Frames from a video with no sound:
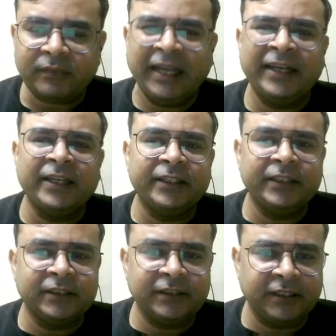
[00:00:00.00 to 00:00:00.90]
any
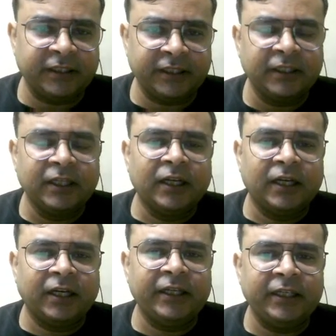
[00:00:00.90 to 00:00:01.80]
DC generator,
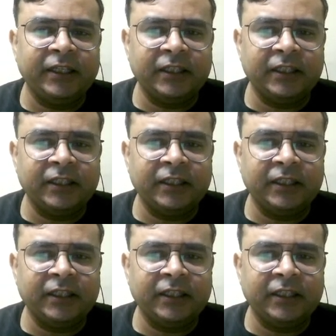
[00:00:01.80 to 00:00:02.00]
any